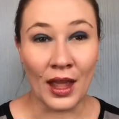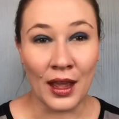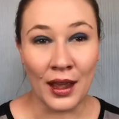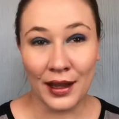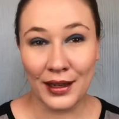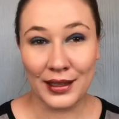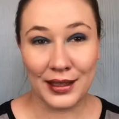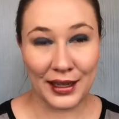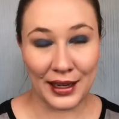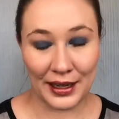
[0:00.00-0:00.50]

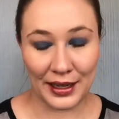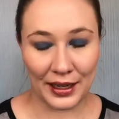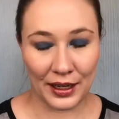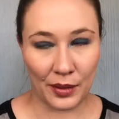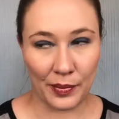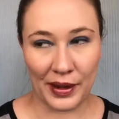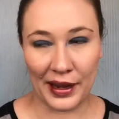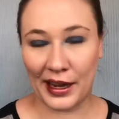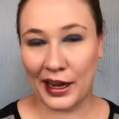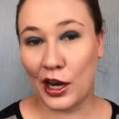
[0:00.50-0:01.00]
Did I need to
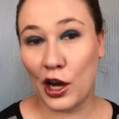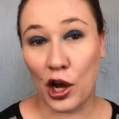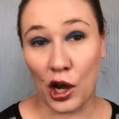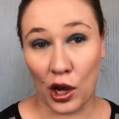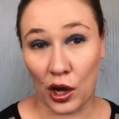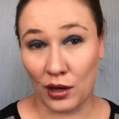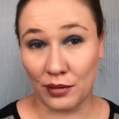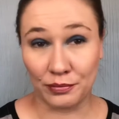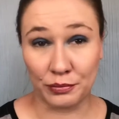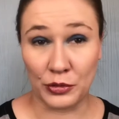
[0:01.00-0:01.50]
buy it?
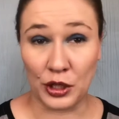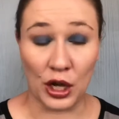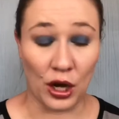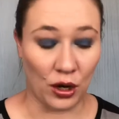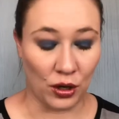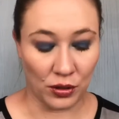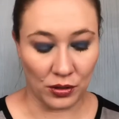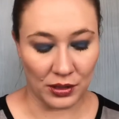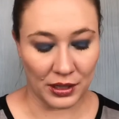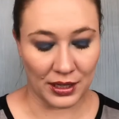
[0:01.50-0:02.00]

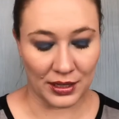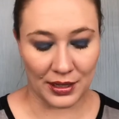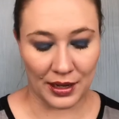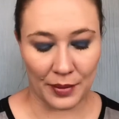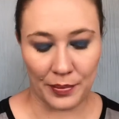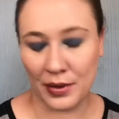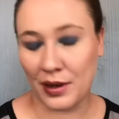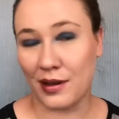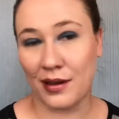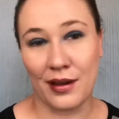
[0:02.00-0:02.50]
No, because I
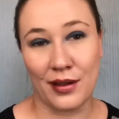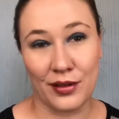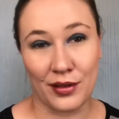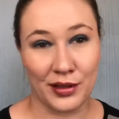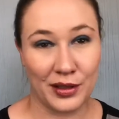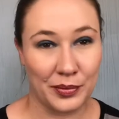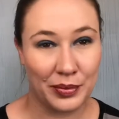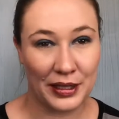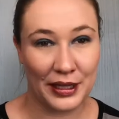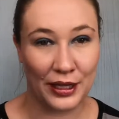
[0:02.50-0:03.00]
bought other
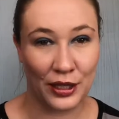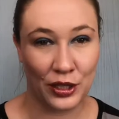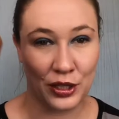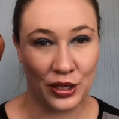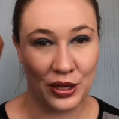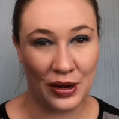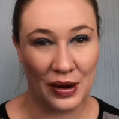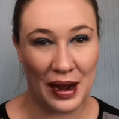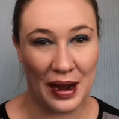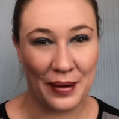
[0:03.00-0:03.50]
lipsticks
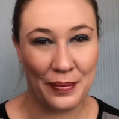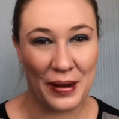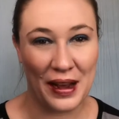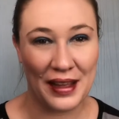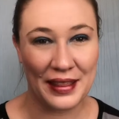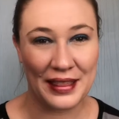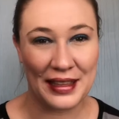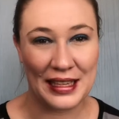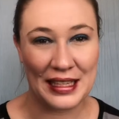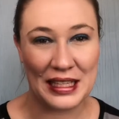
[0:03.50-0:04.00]
too. I
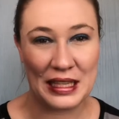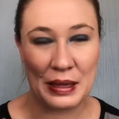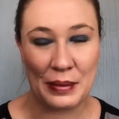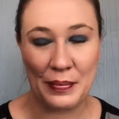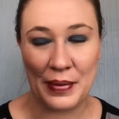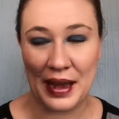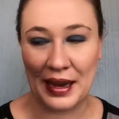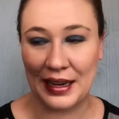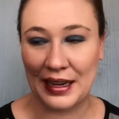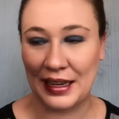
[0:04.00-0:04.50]
bought this
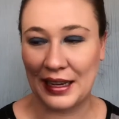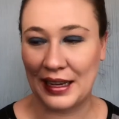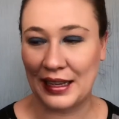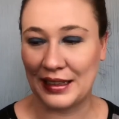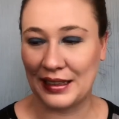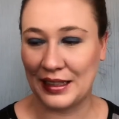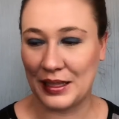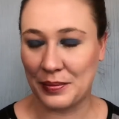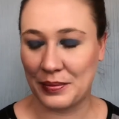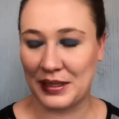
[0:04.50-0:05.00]
Becca
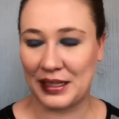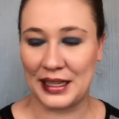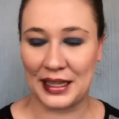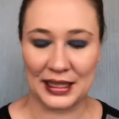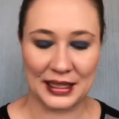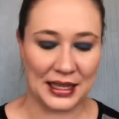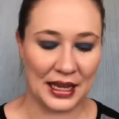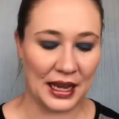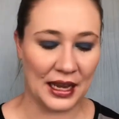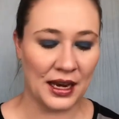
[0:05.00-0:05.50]
lipstick
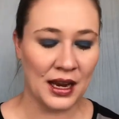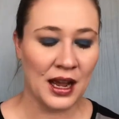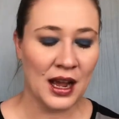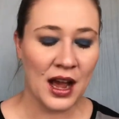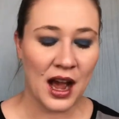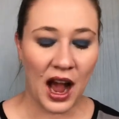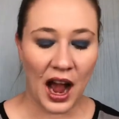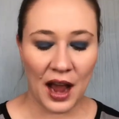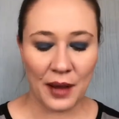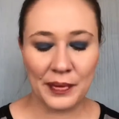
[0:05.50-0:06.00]
set.
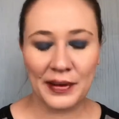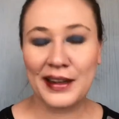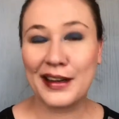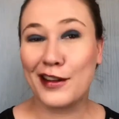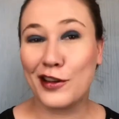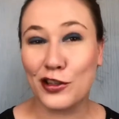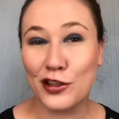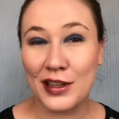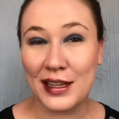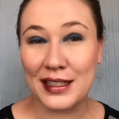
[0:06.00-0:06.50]
I've been
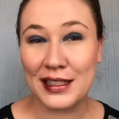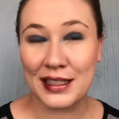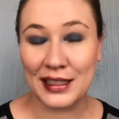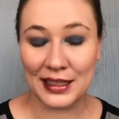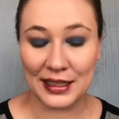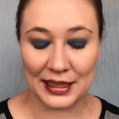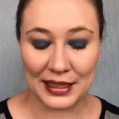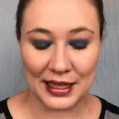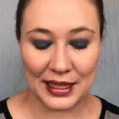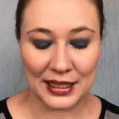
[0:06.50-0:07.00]
interested
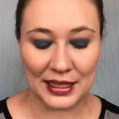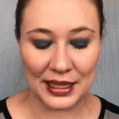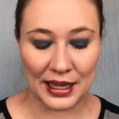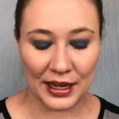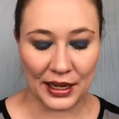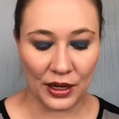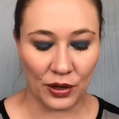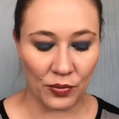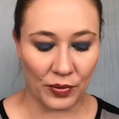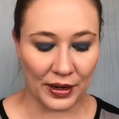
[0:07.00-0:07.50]
in this
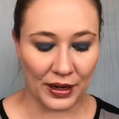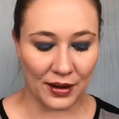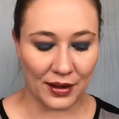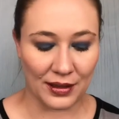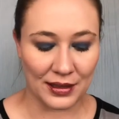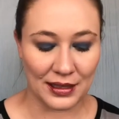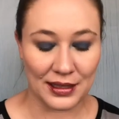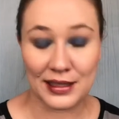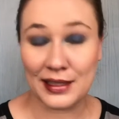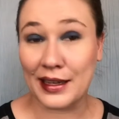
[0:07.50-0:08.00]
and it went on
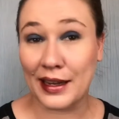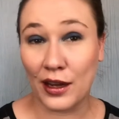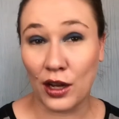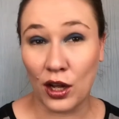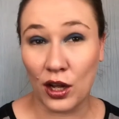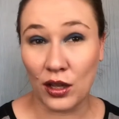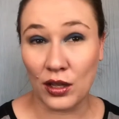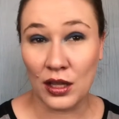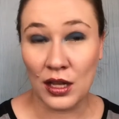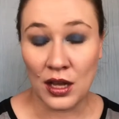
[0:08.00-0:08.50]

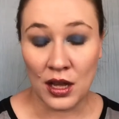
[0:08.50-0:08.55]
sale,